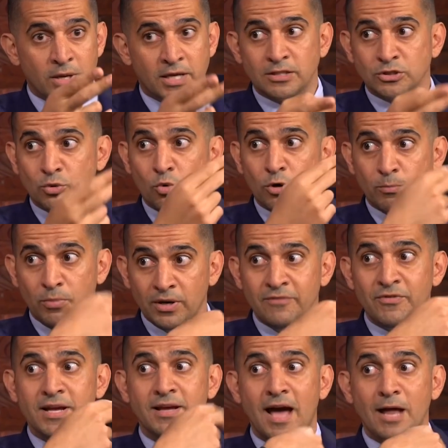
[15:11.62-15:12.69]
because the word
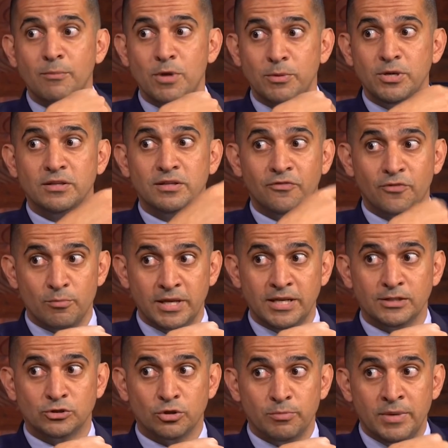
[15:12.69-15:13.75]
believe in God may be a different
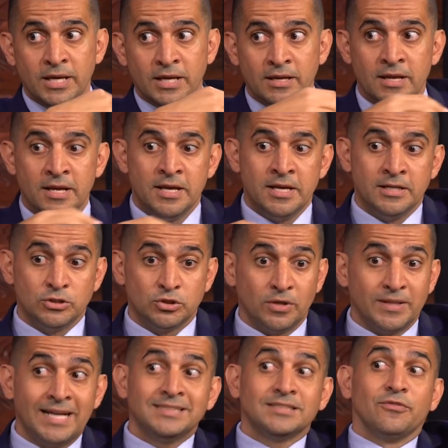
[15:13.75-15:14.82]
meaning to me.
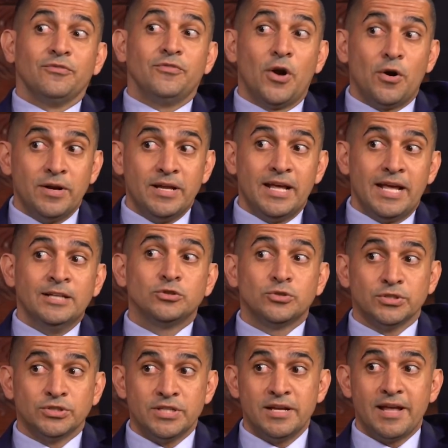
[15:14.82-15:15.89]
So that's a very
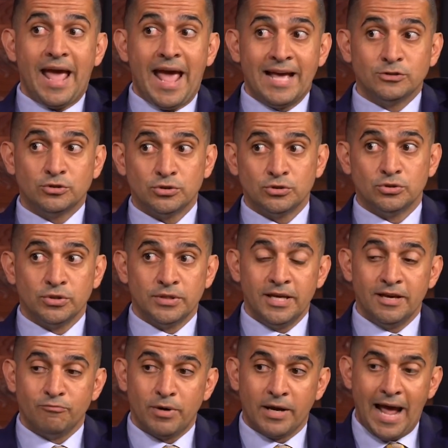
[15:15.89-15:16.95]
interesting answer to
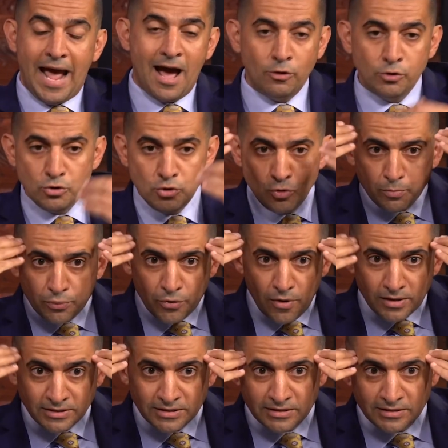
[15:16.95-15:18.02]
give. But how do you
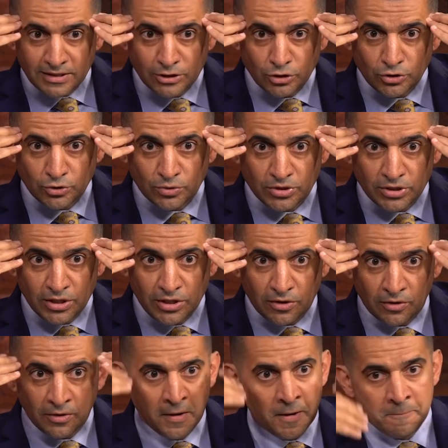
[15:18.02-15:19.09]
process issues
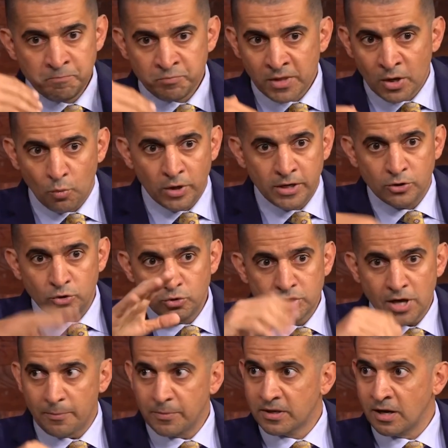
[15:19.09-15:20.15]
here when a new
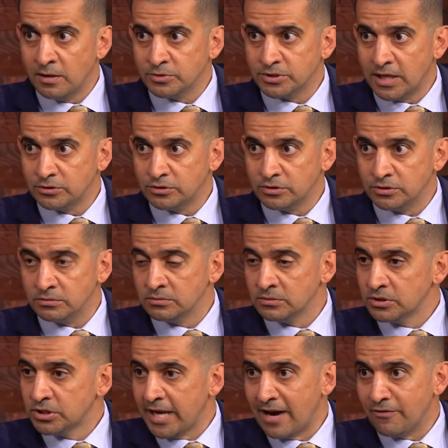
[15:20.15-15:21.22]
topic comes out to you?
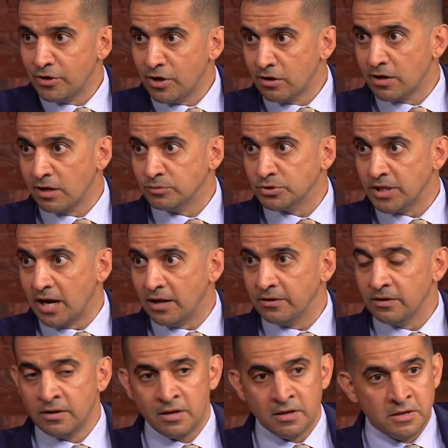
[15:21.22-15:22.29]
Kavanaugh comes
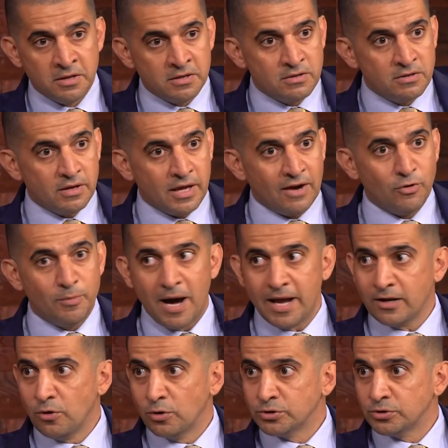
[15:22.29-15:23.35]
out.
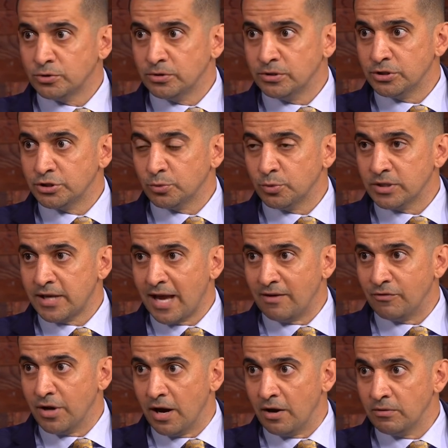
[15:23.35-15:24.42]
Everybody goes through the issue with
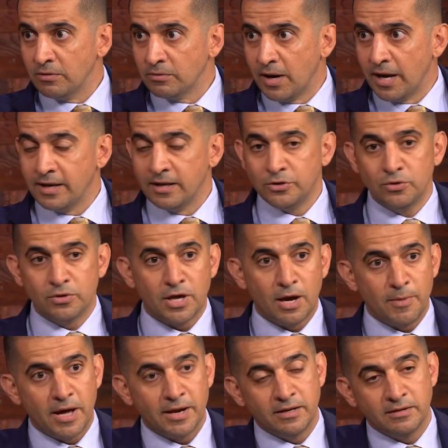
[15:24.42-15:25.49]
Kavanaugh, right? And you
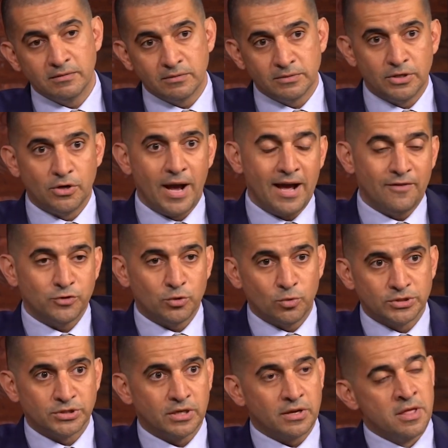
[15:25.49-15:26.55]
come out and, you know,
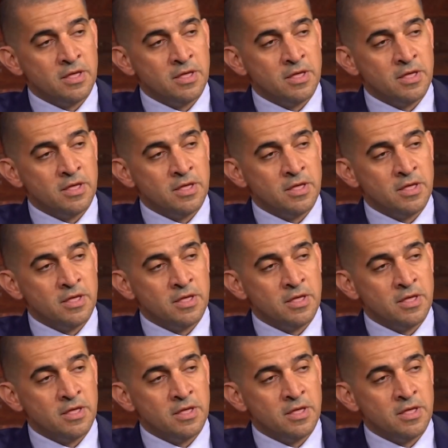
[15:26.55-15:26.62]
afterwards,